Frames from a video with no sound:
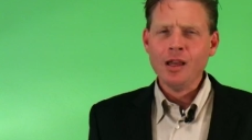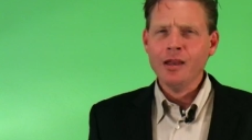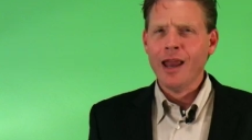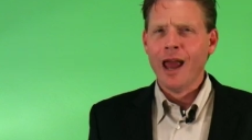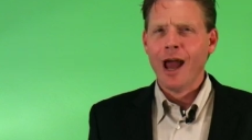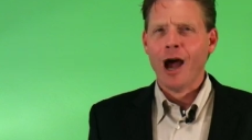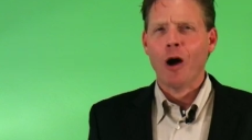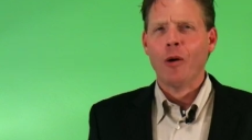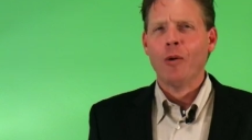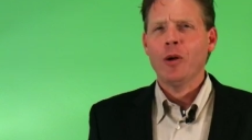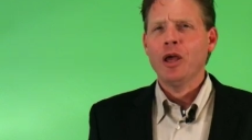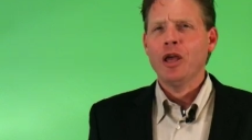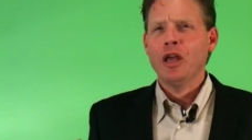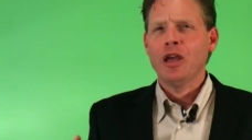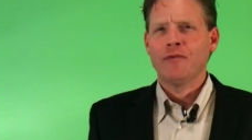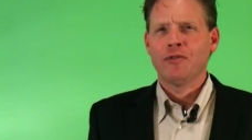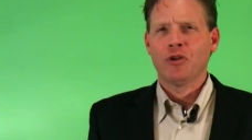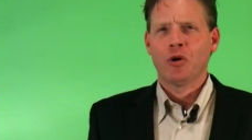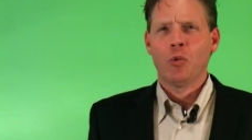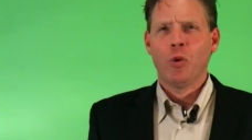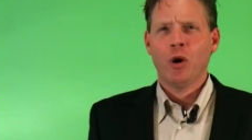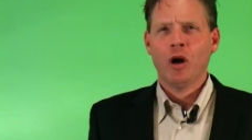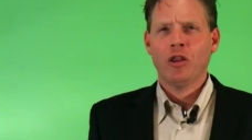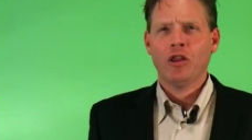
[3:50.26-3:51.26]
Now,
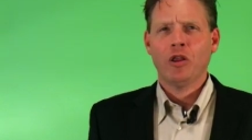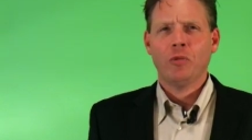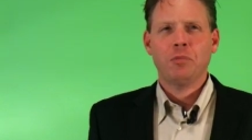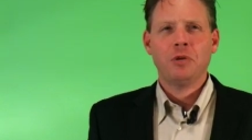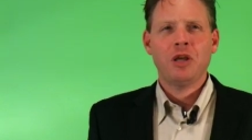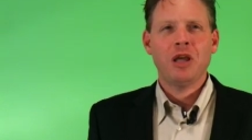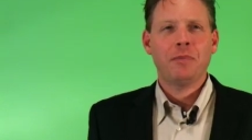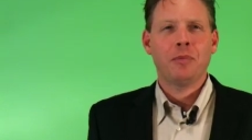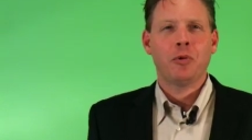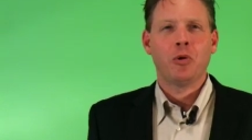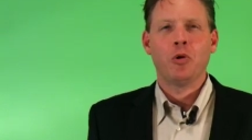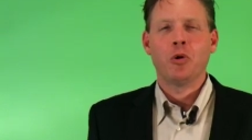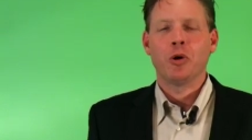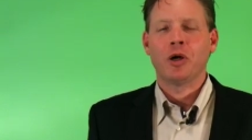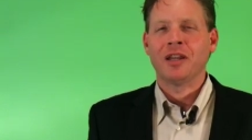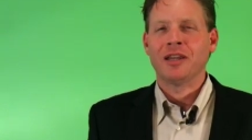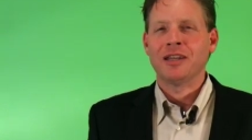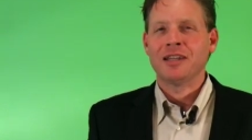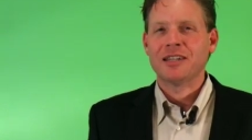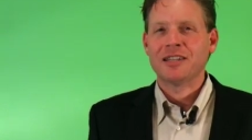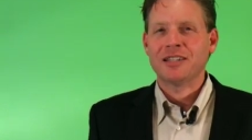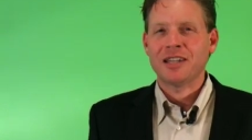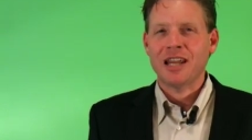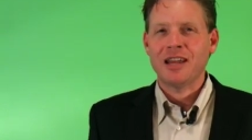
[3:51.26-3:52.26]
if you're one of the people who
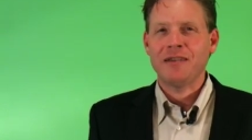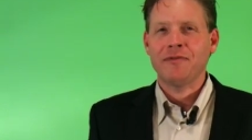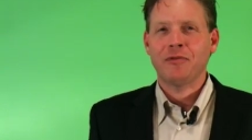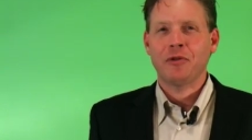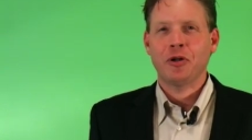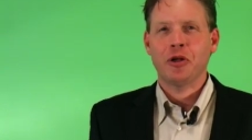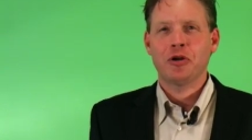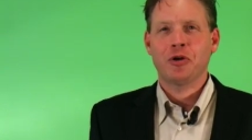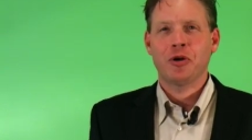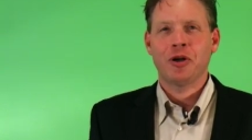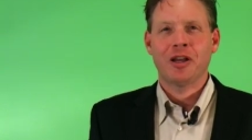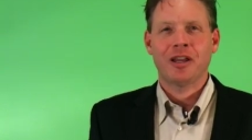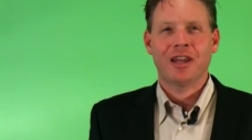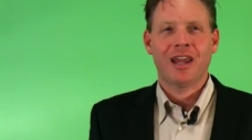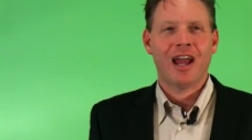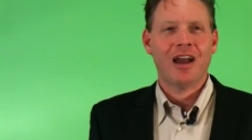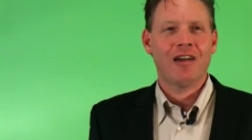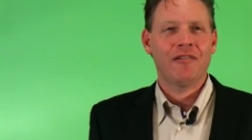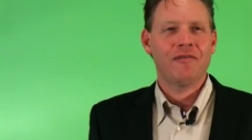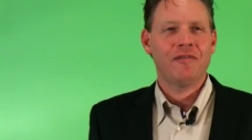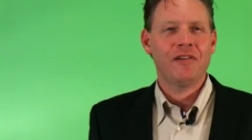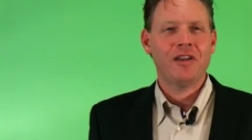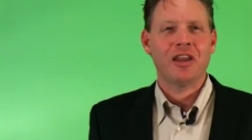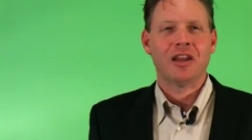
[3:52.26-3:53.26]
can safely drink
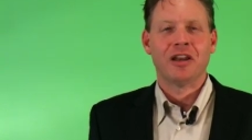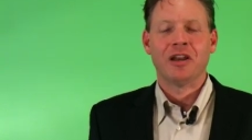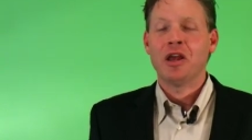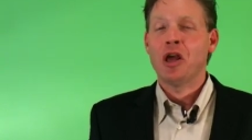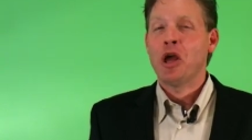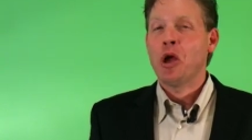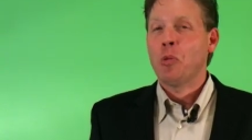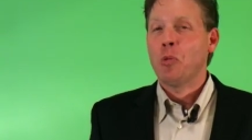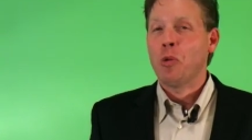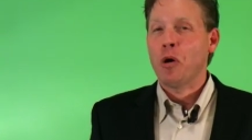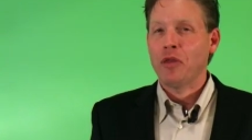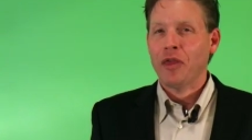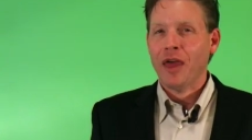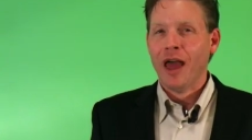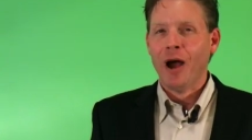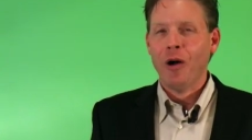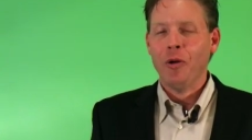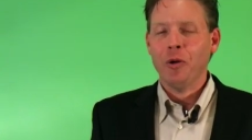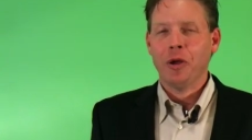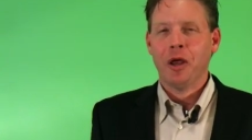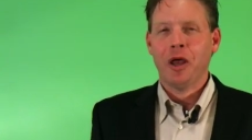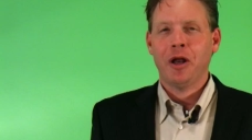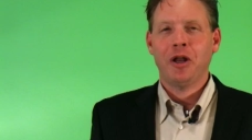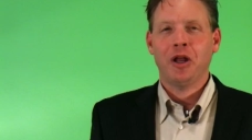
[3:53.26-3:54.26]
caffeine
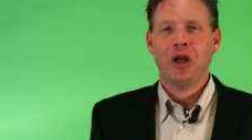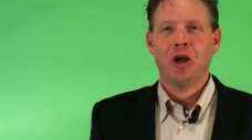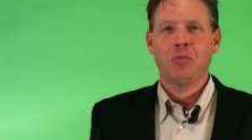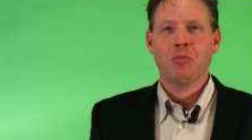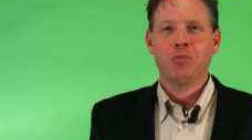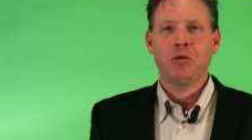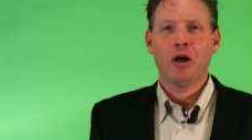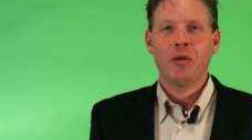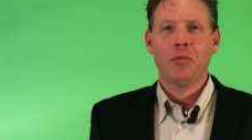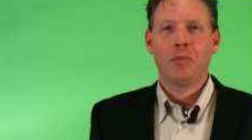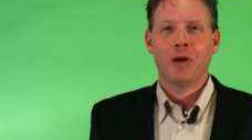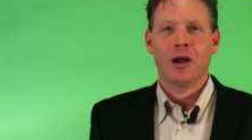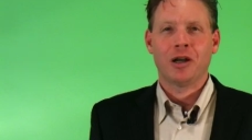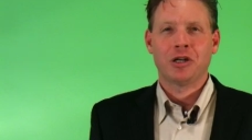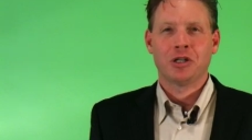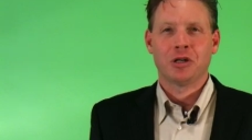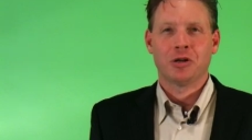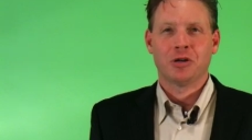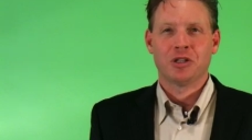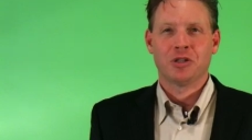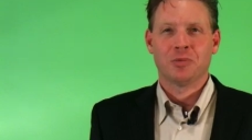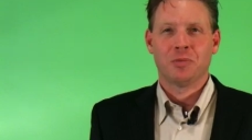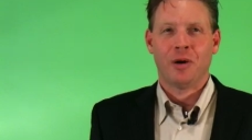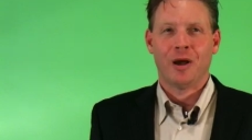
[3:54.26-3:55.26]
without getting a blood
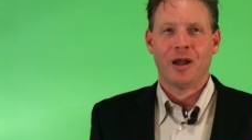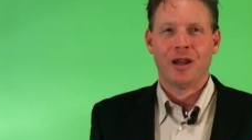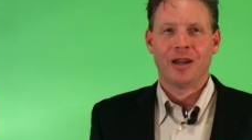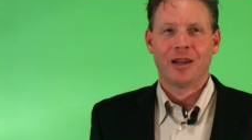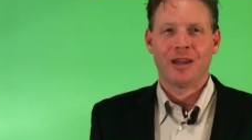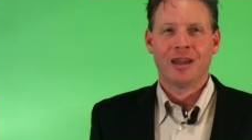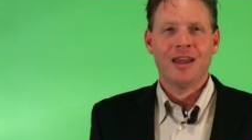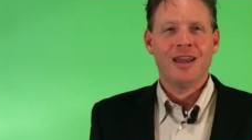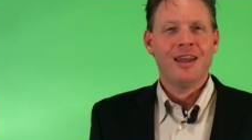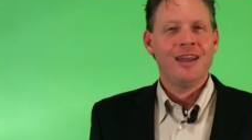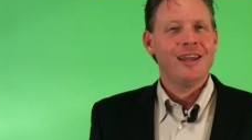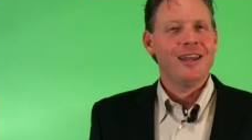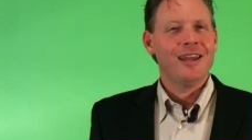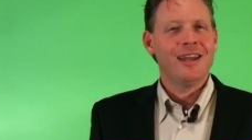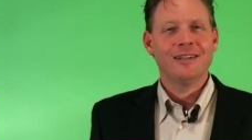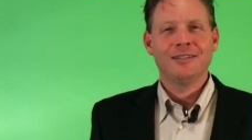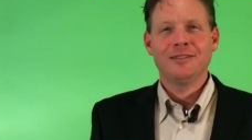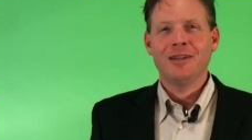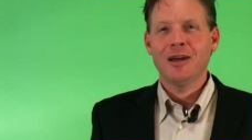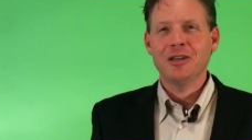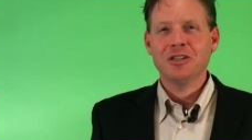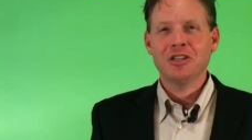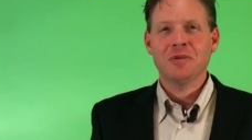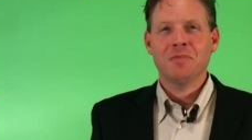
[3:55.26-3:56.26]
pressure spike,
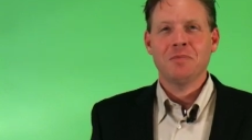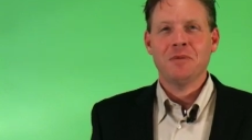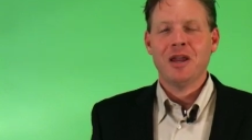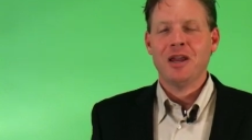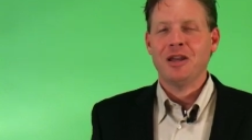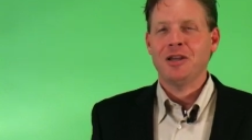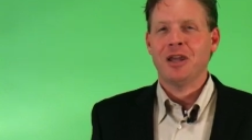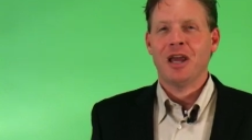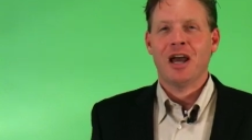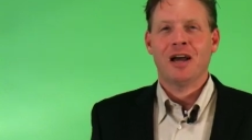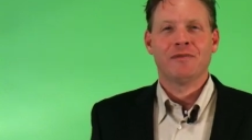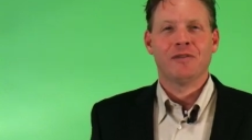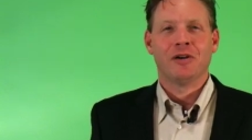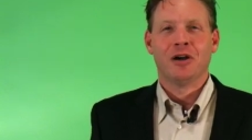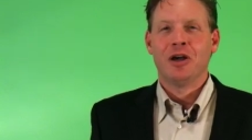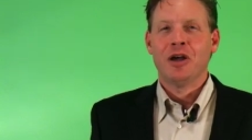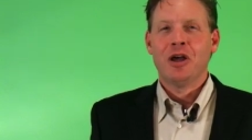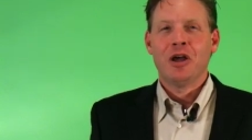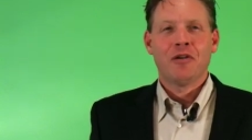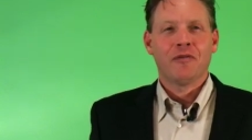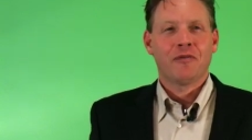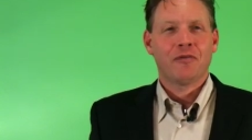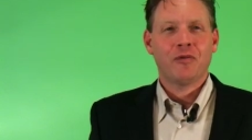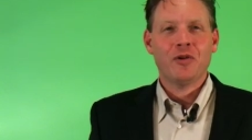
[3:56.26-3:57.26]
it doesn't mean you have a
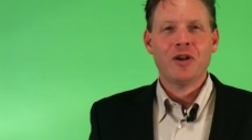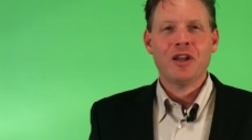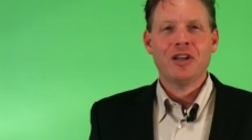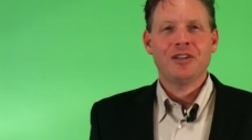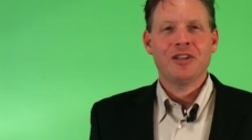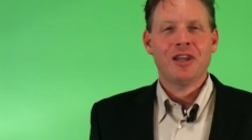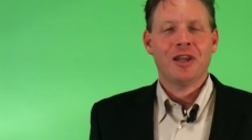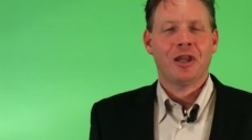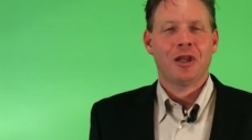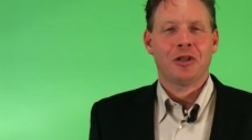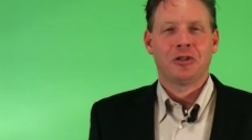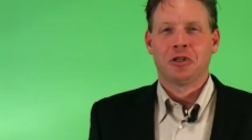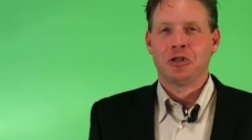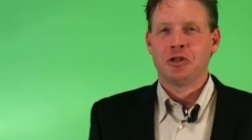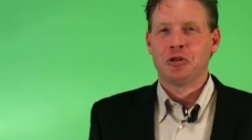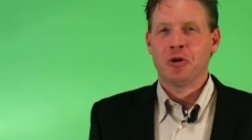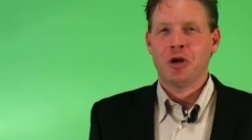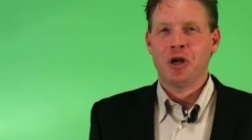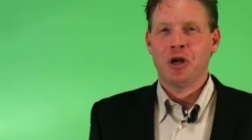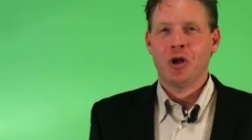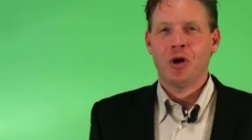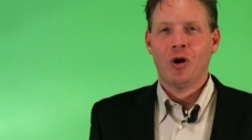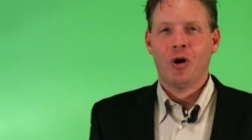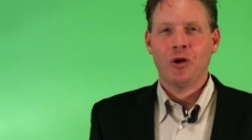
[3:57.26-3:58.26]
free ticket to
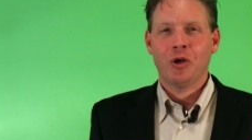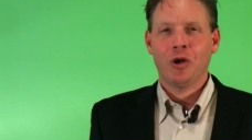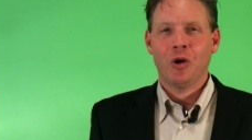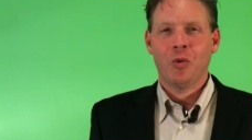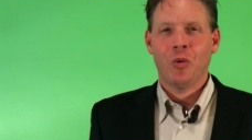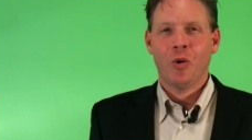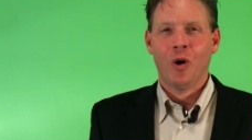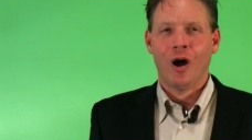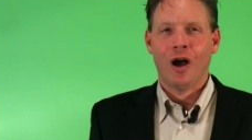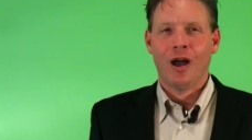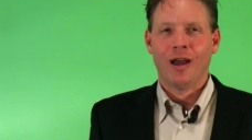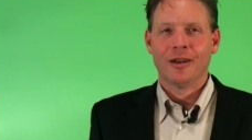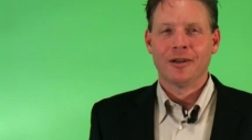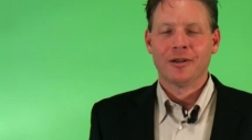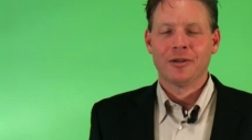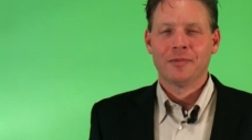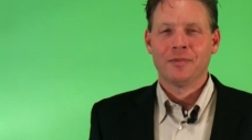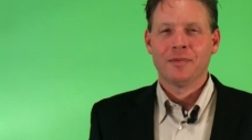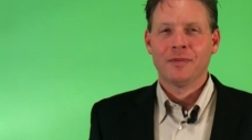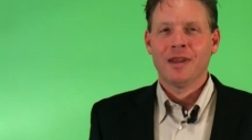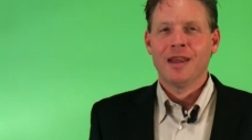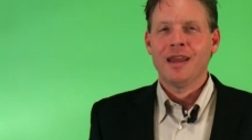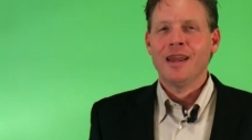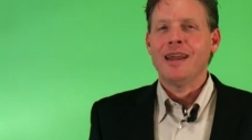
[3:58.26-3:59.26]
drink all you want.
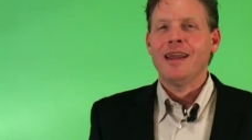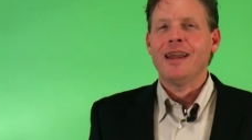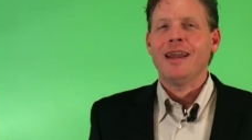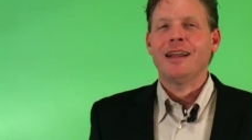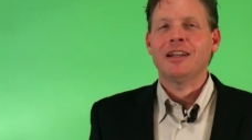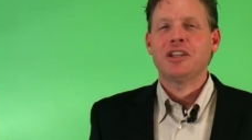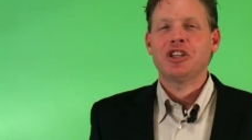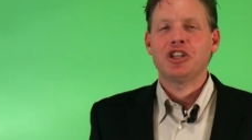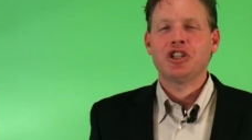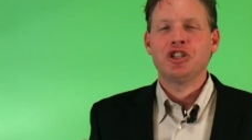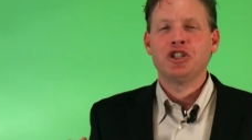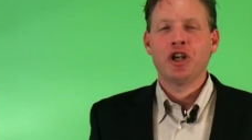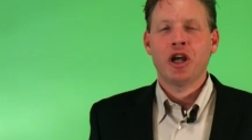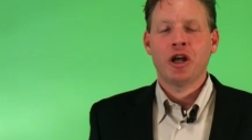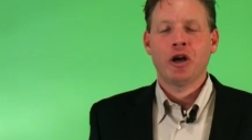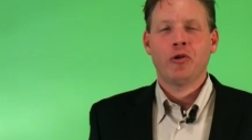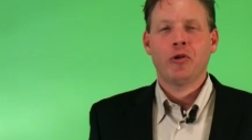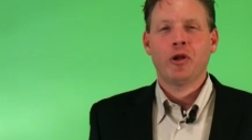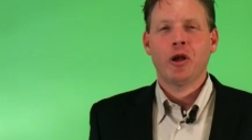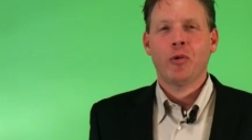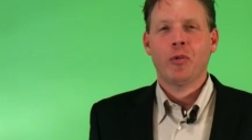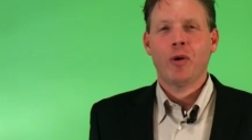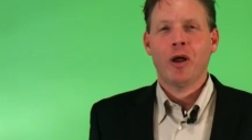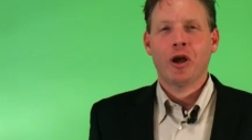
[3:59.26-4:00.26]
It's
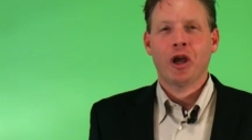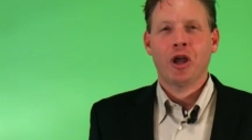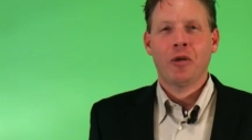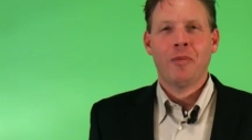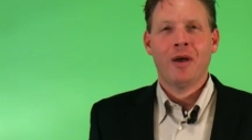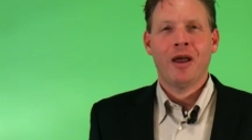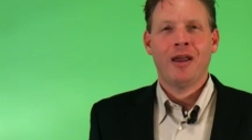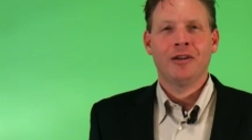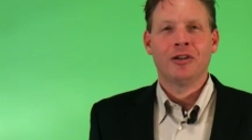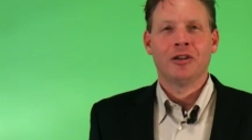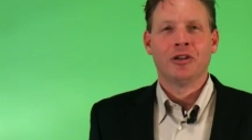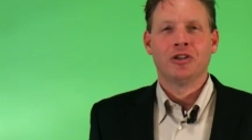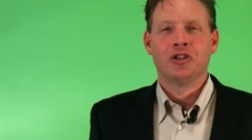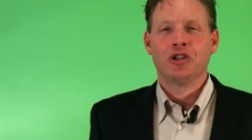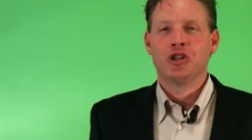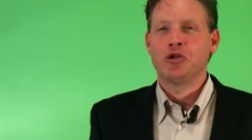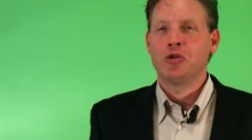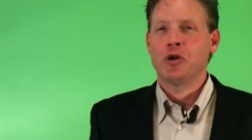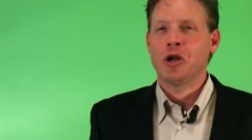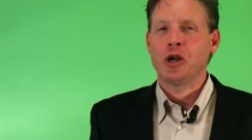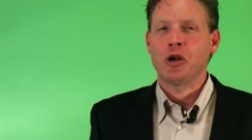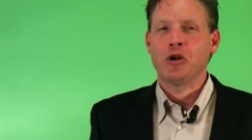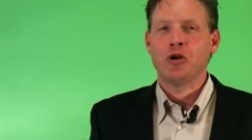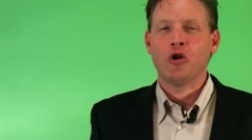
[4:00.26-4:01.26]
generally recommended to
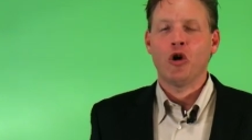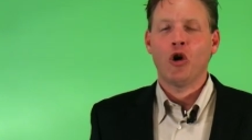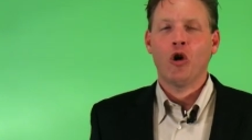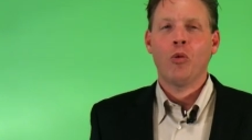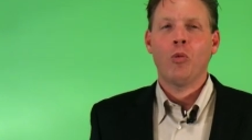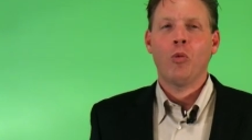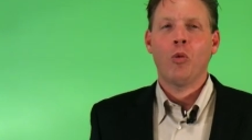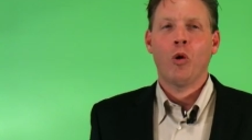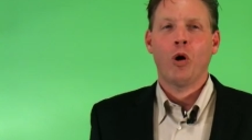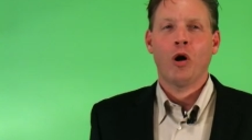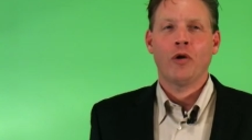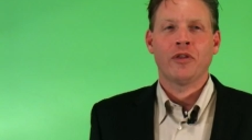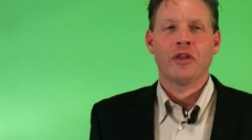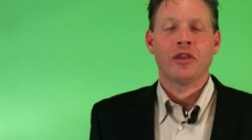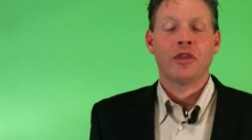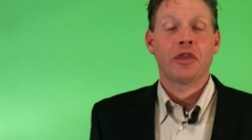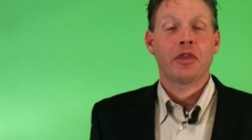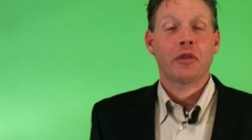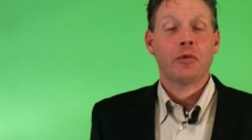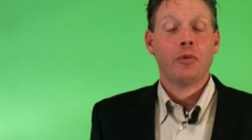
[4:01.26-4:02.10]
drink no more than